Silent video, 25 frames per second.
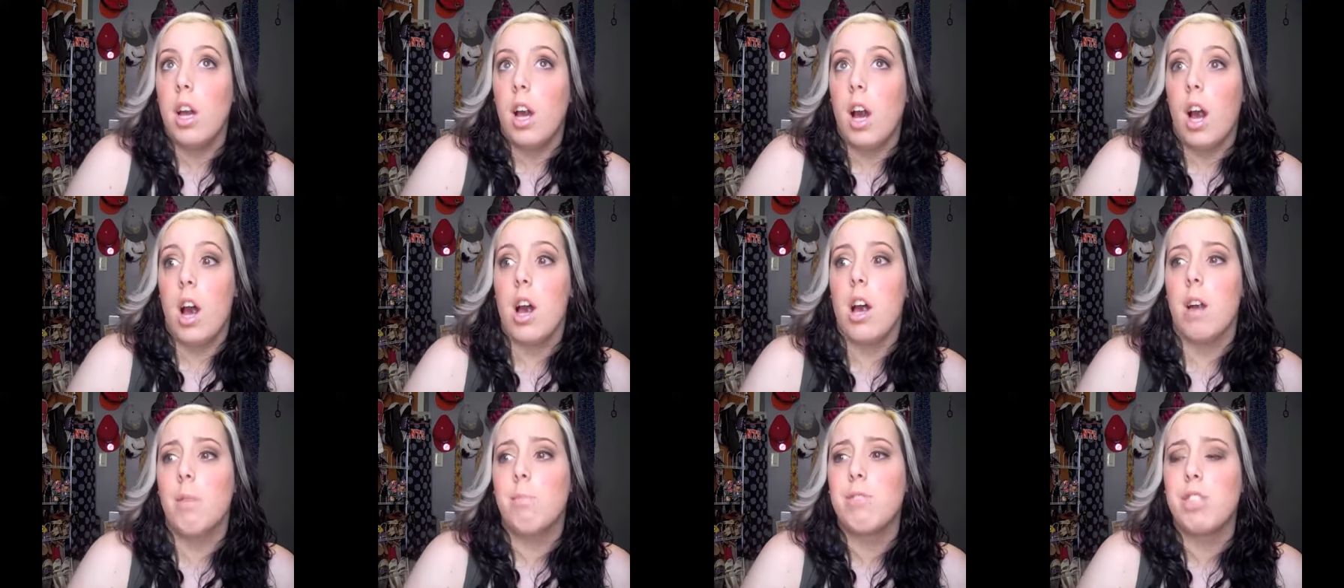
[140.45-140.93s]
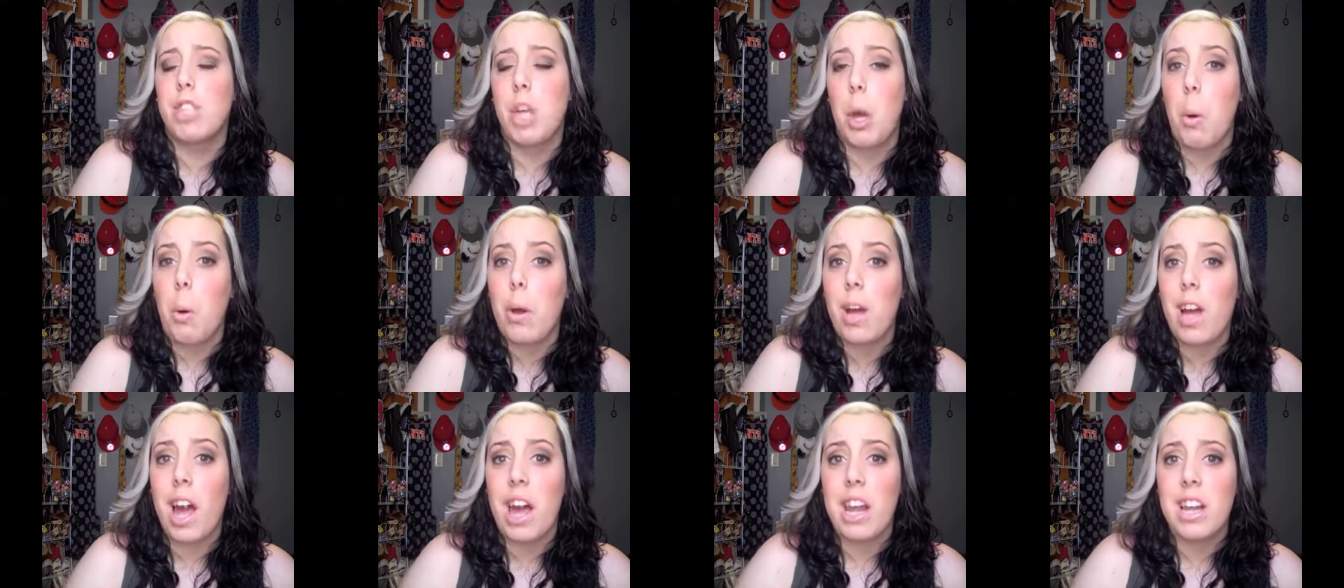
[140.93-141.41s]
Um,
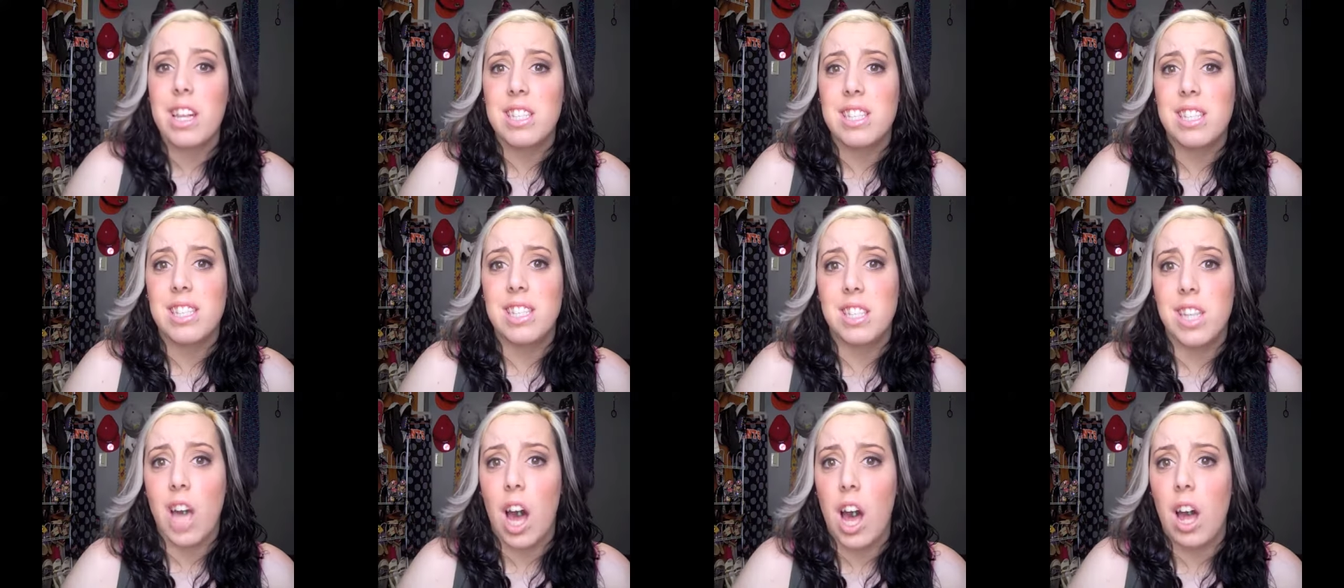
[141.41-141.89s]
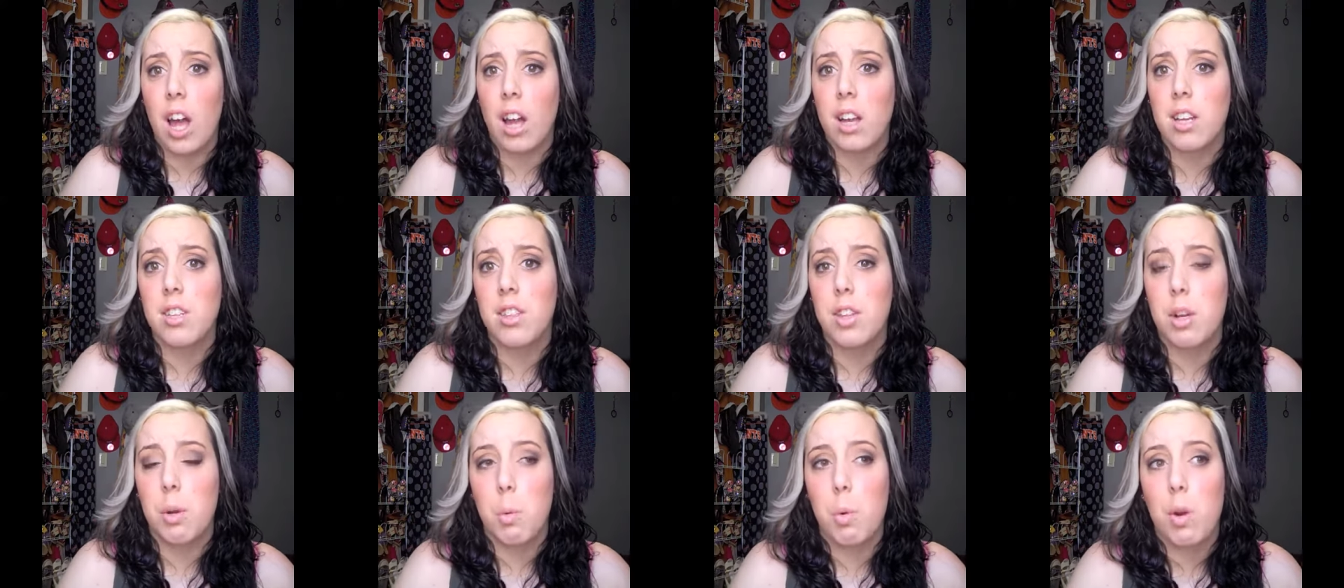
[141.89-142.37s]
so it kind of
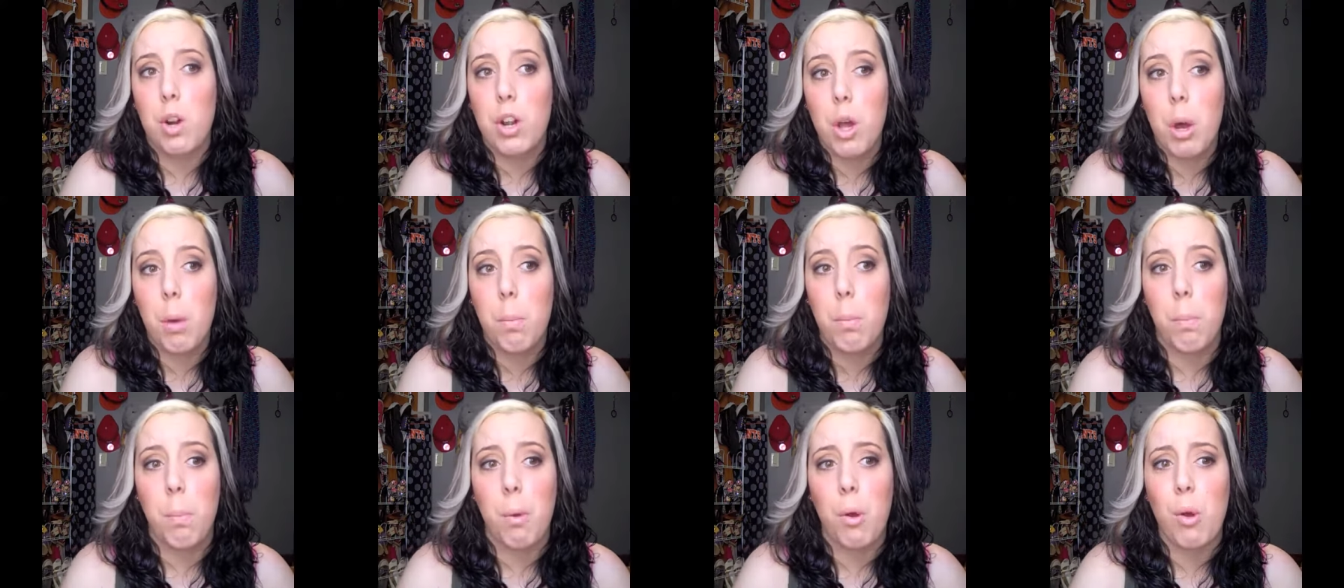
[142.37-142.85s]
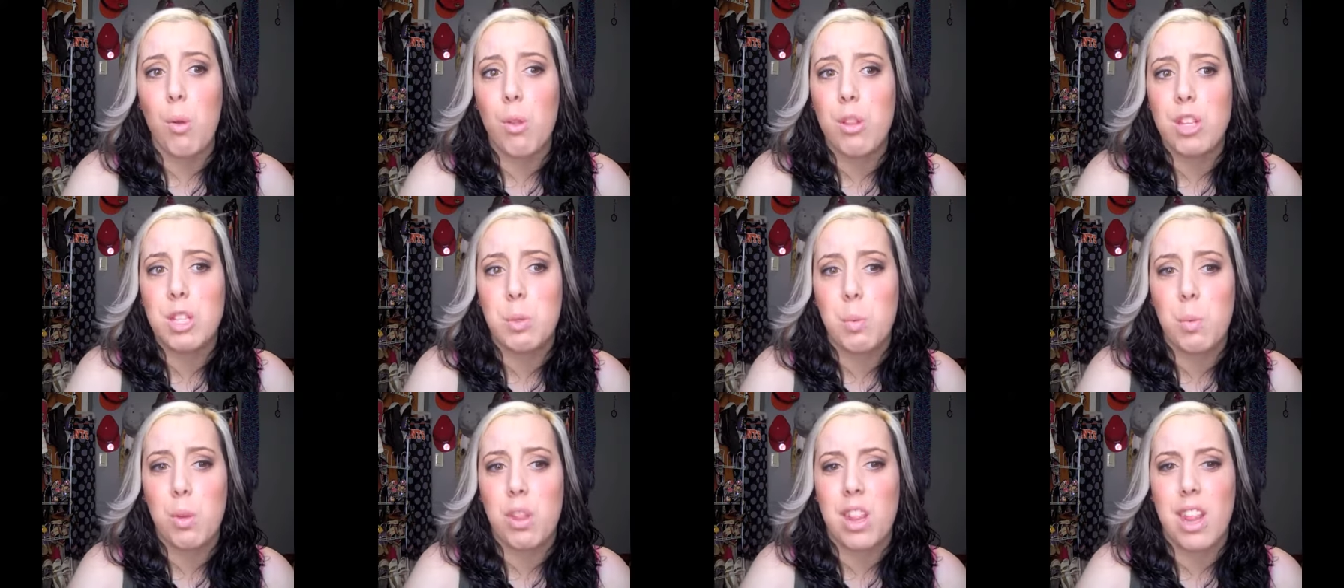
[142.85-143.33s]
sucked. There were no
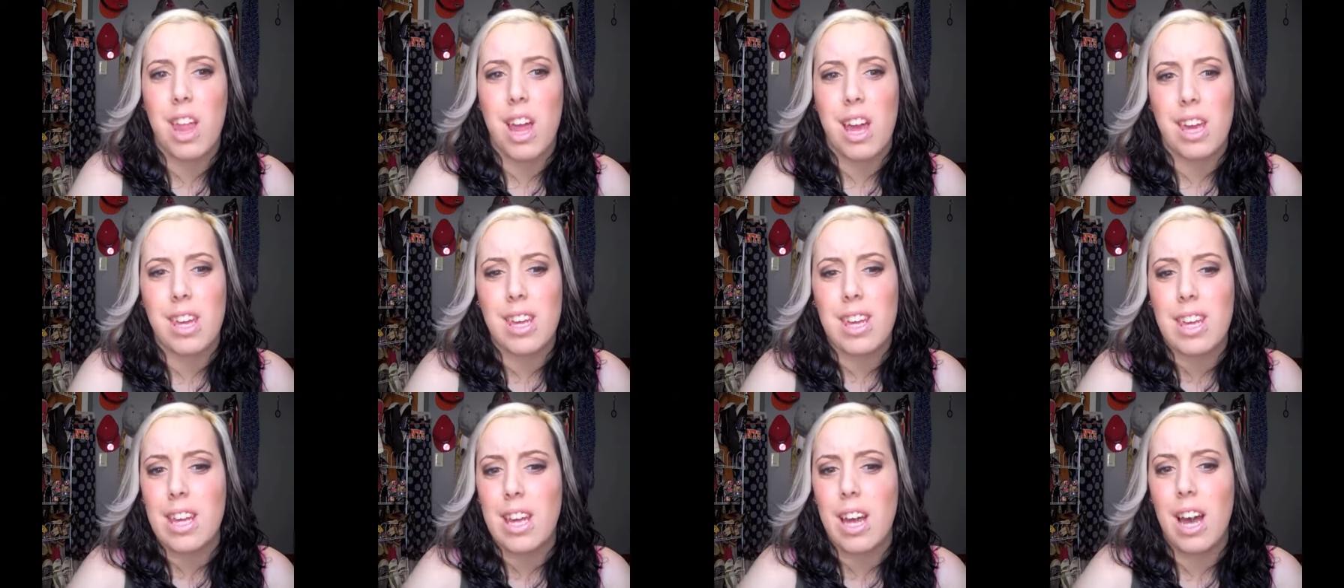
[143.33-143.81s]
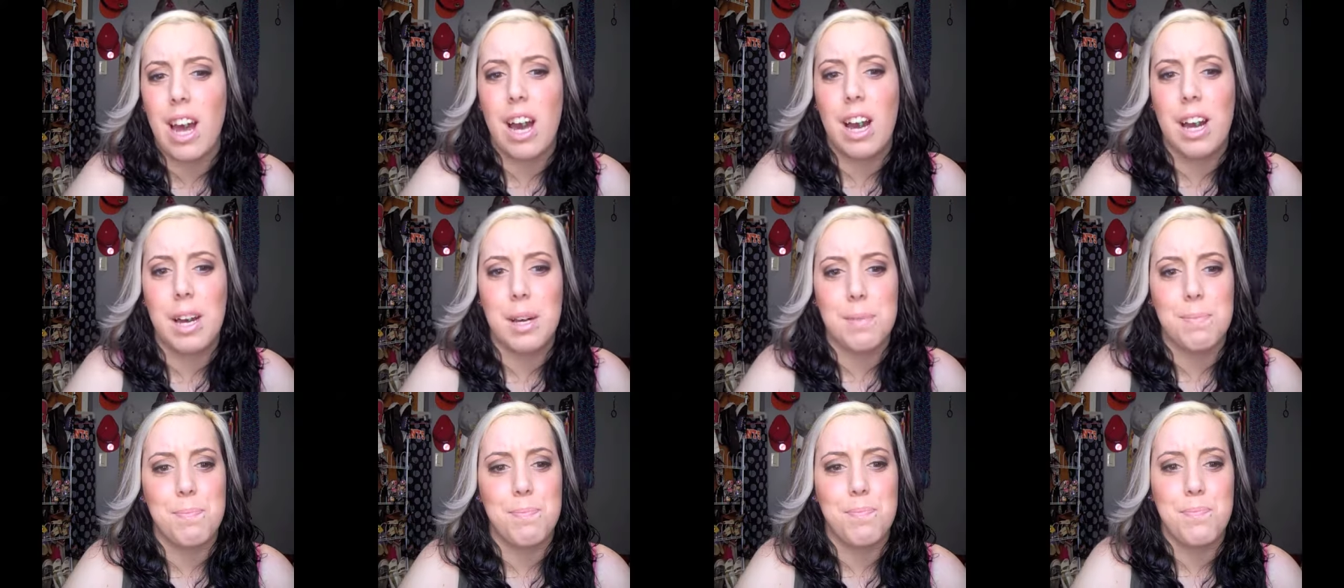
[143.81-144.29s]
booths with like
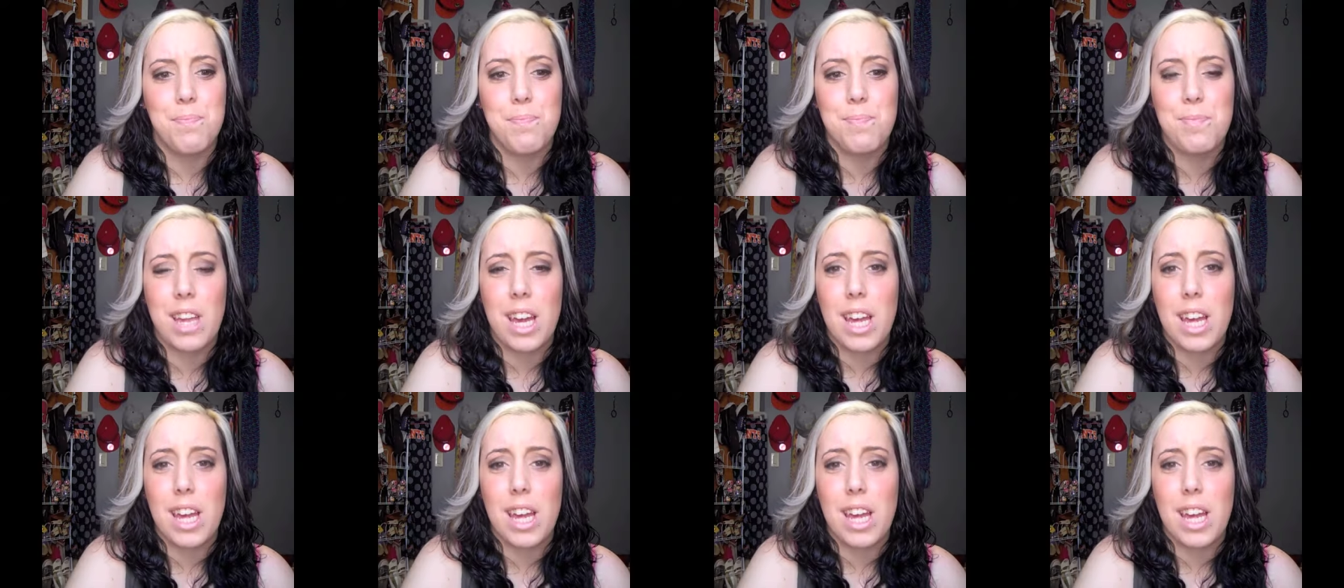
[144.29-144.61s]
um,